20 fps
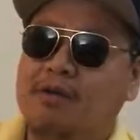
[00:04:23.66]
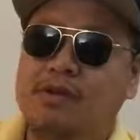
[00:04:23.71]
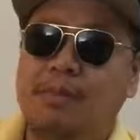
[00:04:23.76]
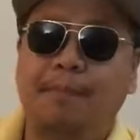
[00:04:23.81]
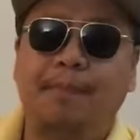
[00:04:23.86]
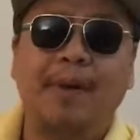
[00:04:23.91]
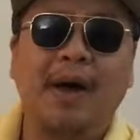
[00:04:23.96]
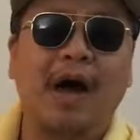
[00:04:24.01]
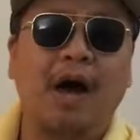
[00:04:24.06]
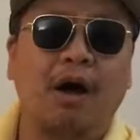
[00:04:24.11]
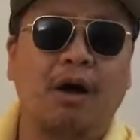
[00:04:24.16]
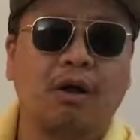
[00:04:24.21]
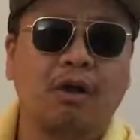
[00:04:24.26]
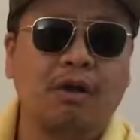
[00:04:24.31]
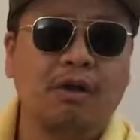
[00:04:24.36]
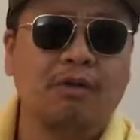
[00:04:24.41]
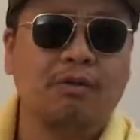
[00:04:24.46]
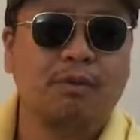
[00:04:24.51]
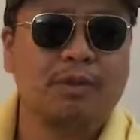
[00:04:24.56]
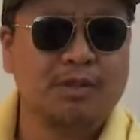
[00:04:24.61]
To Bell.
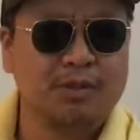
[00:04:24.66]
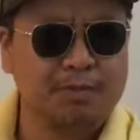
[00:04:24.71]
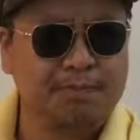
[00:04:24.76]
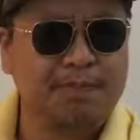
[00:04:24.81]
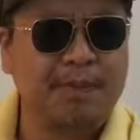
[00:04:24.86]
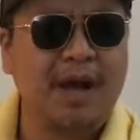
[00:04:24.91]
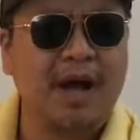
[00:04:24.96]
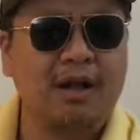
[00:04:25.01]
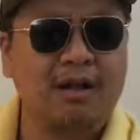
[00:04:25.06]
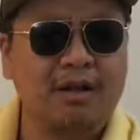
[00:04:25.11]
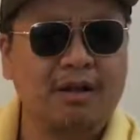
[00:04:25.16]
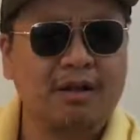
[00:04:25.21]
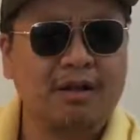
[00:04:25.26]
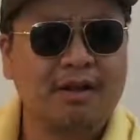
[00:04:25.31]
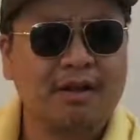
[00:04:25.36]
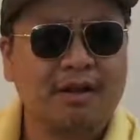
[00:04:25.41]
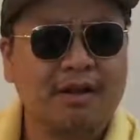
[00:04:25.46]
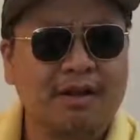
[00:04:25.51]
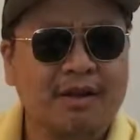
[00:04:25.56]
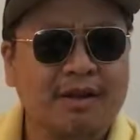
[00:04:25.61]
Was it Bell?
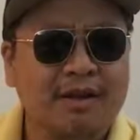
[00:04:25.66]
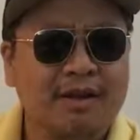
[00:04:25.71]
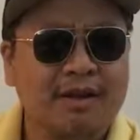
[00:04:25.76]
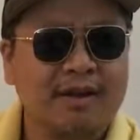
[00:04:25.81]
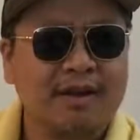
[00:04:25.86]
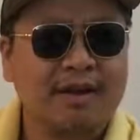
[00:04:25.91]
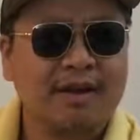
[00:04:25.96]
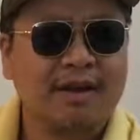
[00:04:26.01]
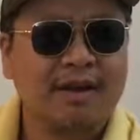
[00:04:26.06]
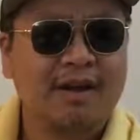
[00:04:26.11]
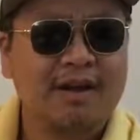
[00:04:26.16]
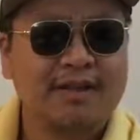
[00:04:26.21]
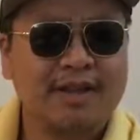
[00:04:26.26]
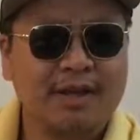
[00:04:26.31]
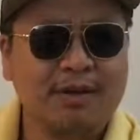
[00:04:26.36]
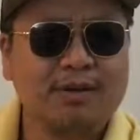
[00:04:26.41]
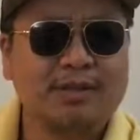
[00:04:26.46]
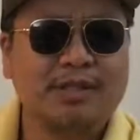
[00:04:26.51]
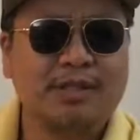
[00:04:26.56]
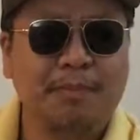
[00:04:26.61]
I
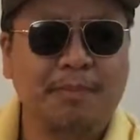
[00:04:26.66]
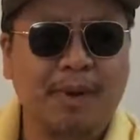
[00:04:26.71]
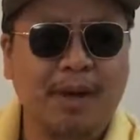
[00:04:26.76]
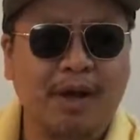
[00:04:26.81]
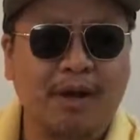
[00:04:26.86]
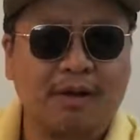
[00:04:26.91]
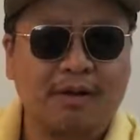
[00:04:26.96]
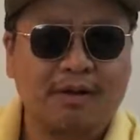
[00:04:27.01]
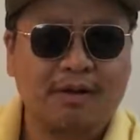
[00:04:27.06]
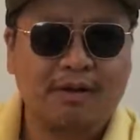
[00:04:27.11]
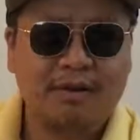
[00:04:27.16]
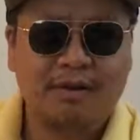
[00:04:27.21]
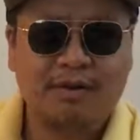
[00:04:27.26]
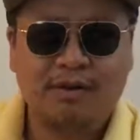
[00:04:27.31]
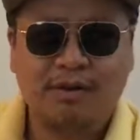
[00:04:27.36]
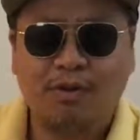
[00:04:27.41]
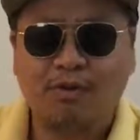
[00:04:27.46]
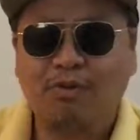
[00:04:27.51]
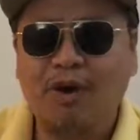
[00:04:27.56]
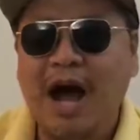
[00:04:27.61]
think it was to Bell.
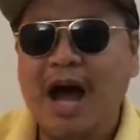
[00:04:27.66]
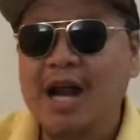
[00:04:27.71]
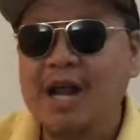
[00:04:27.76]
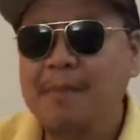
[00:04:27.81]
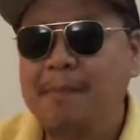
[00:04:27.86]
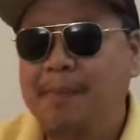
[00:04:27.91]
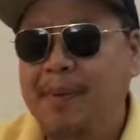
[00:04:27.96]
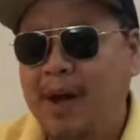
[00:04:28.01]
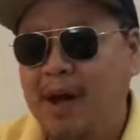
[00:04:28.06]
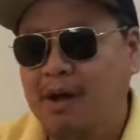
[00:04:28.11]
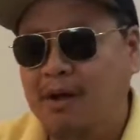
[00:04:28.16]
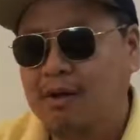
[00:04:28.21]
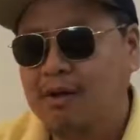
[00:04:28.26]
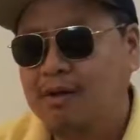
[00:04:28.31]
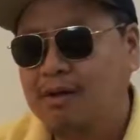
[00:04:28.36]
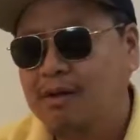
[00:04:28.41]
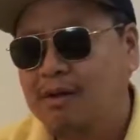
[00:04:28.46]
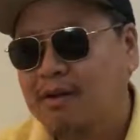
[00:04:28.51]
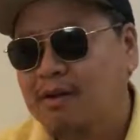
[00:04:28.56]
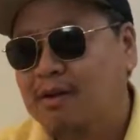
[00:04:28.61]
To Ronnie Bell.
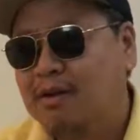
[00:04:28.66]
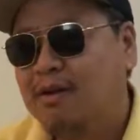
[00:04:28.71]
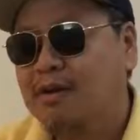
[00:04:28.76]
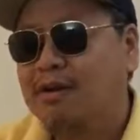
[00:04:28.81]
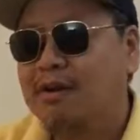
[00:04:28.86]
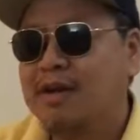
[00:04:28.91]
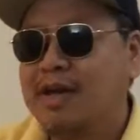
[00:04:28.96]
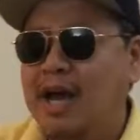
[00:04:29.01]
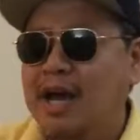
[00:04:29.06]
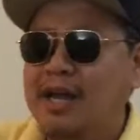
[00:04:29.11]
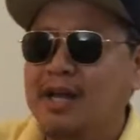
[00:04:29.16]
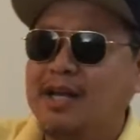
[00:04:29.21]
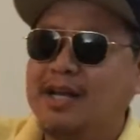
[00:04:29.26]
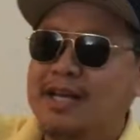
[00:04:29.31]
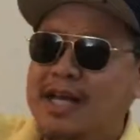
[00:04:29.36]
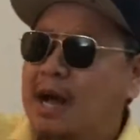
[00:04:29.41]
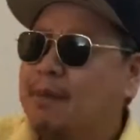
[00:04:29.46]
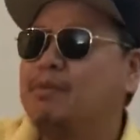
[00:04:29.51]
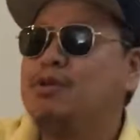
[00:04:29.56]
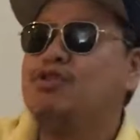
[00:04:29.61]
Okay?
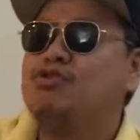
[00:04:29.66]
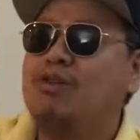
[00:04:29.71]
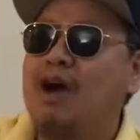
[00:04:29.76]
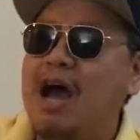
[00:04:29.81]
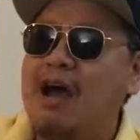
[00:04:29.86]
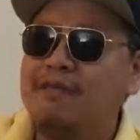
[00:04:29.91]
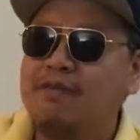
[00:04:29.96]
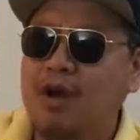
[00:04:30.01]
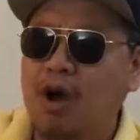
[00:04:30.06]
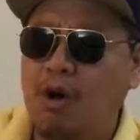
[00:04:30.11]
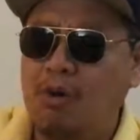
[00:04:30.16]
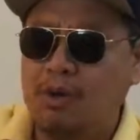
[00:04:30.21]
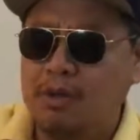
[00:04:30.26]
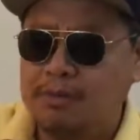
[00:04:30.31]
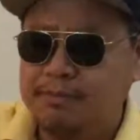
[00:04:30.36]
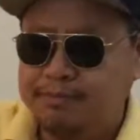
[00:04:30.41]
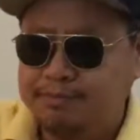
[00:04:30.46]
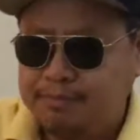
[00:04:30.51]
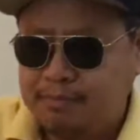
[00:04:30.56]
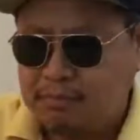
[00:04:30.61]
Kept the drive going.
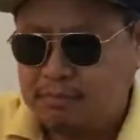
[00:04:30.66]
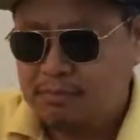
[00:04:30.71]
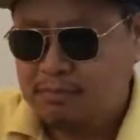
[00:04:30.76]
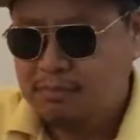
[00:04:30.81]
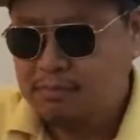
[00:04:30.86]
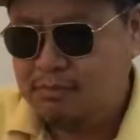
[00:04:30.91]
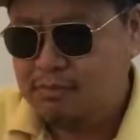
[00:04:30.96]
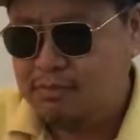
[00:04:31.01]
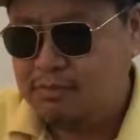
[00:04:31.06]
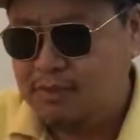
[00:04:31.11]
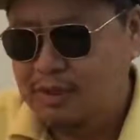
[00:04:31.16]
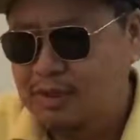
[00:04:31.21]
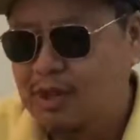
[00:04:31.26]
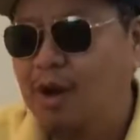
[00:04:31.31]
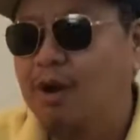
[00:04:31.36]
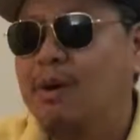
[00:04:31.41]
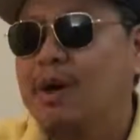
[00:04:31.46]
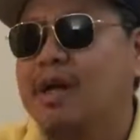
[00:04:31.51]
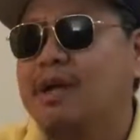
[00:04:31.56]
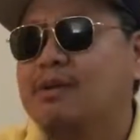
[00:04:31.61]

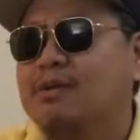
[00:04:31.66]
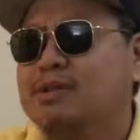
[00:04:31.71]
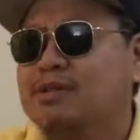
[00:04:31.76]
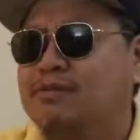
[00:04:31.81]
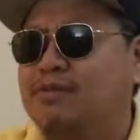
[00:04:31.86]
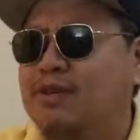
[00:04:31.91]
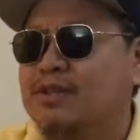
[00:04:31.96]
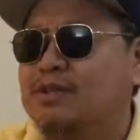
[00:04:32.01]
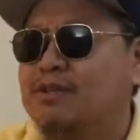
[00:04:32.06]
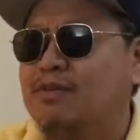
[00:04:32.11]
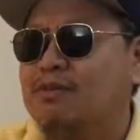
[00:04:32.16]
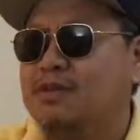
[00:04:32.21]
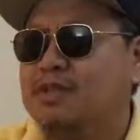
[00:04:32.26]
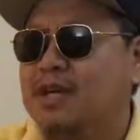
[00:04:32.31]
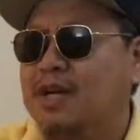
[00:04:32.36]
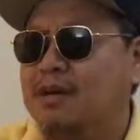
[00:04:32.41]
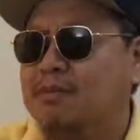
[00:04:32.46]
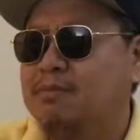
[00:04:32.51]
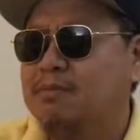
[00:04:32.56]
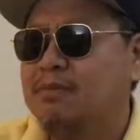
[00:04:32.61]
No, wait. It was the first
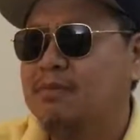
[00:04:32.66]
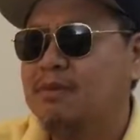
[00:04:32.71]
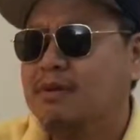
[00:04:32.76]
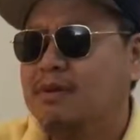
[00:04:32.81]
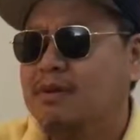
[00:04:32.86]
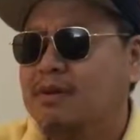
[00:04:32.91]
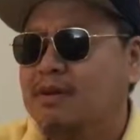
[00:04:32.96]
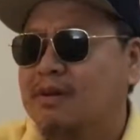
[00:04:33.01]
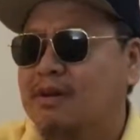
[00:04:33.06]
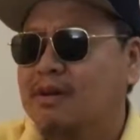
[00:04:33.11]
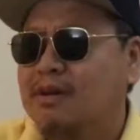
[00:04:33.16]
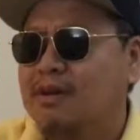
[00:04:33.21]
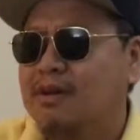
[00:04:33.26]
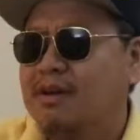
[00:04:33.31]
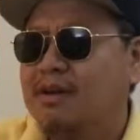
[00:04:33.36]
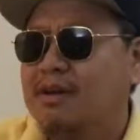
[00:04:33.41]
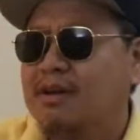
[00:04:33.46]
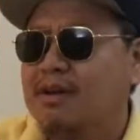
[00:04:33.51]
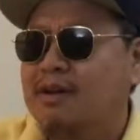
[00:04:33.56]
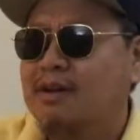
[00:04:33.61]
overtime?
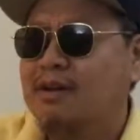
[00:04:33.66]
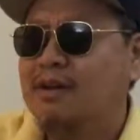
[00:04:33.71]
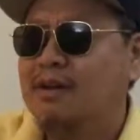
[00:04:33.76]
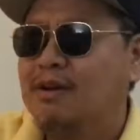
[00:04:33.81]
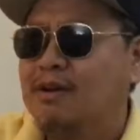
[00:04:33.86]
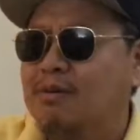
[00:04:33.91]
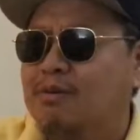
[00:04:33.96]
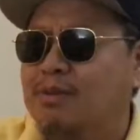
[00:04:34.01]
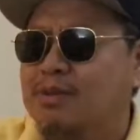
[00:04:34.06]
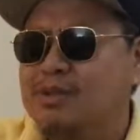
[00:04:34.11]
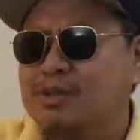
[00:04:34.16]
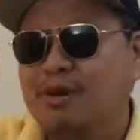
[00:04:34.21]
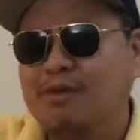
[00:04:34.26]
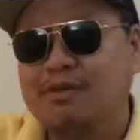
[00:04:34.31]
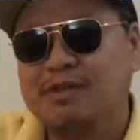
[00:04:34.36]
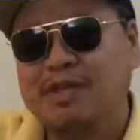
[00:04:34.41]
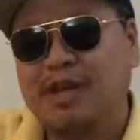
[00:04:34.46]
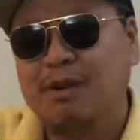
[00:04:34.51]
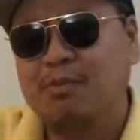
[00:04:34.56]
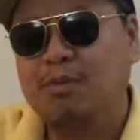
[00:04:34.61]
Which
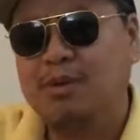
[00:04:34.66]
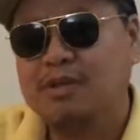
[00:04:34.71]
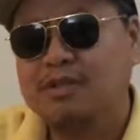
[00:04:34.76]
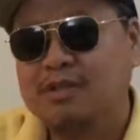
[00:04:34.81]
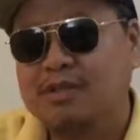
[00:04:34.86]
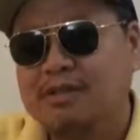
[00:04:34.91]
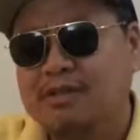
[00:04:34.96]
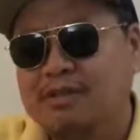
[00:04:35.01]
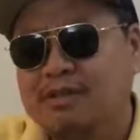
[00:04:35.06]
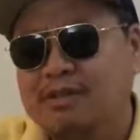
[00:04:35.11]
overtime was it?